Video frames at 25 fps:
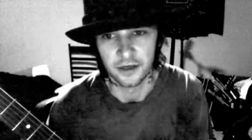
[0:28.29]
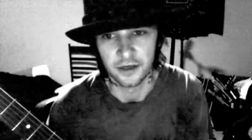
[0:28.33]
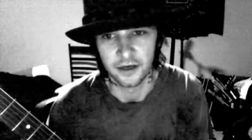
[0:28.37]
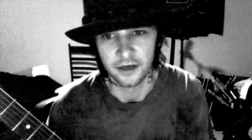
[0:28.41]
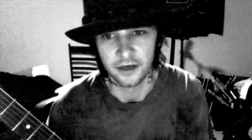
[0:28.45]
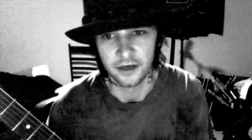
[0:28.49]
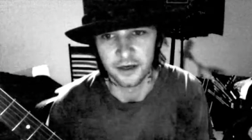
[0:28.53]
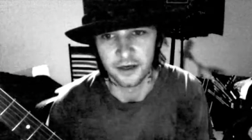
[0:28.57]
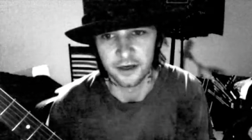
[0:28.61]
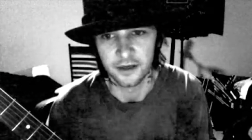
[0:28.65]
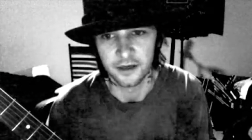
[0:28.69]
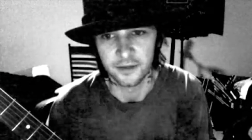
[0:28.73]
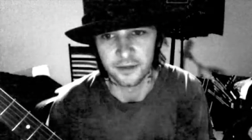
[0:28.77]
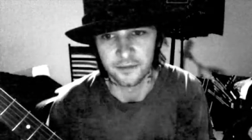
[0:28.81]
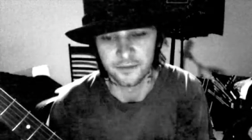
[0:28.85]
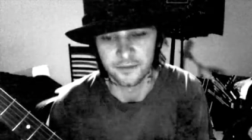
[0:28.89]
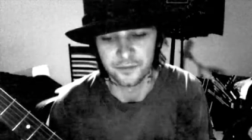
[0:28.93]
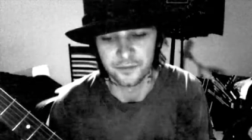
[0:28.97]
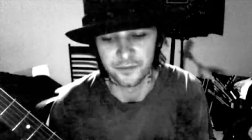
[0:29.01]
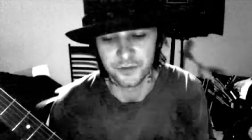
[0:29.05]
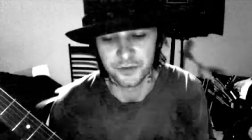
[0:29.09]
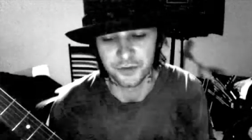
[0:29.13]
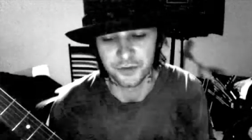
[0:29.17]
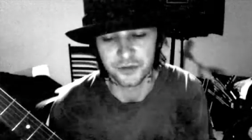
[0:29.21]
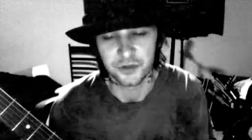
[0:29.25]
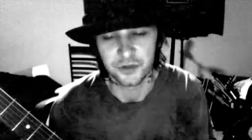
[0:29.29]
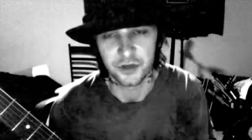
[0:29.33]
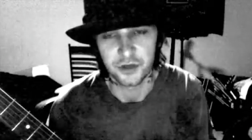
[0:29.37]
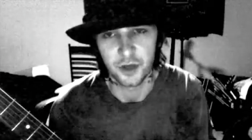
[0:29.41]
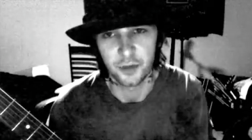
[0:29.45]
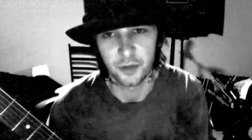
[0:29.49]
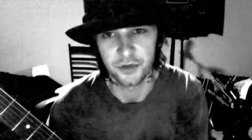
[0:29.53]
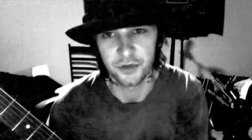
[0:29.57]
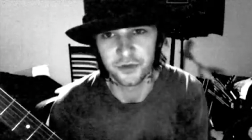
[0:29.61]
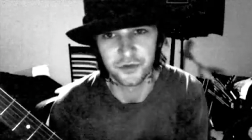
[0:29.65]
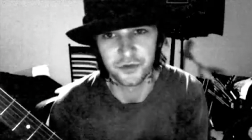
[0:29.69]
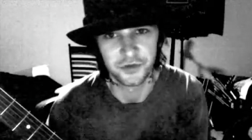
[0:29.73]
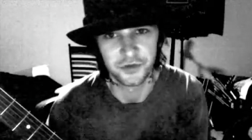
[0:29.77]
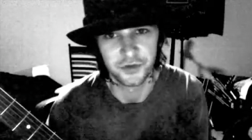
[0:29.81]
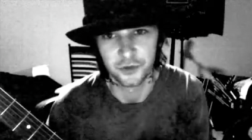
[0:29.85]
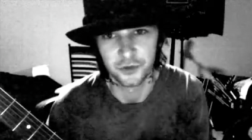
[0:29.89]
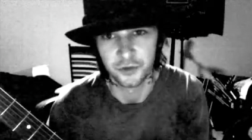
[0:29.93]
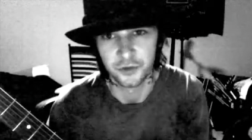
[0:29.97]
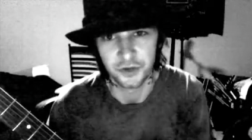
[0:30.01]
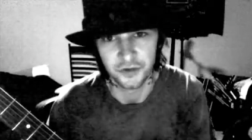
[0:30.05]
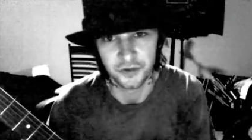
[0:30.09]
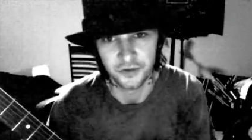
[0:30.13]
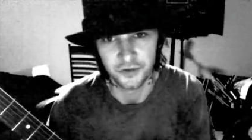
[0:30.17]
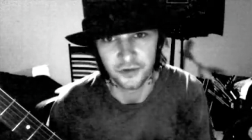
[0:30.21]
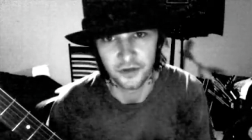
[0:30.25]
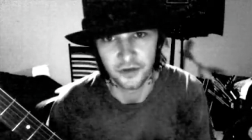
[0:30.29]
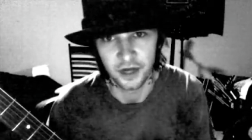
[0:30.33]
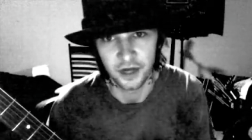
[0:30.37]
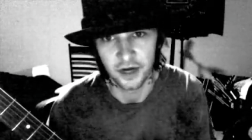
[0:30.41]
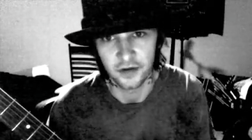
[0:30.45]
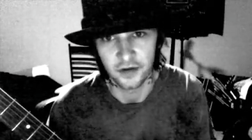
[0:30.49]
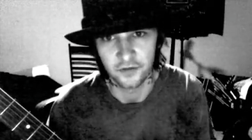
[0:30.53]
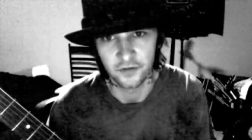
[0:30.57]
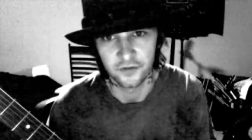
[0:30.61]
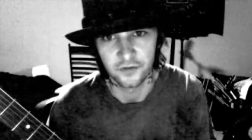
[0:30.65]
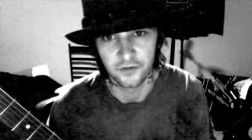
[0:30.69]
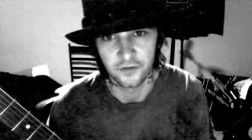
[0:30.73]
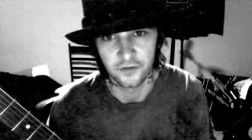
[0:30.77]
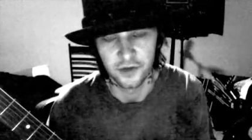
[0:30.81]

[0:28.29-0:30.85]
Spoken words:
There's a couple different tunings a lot of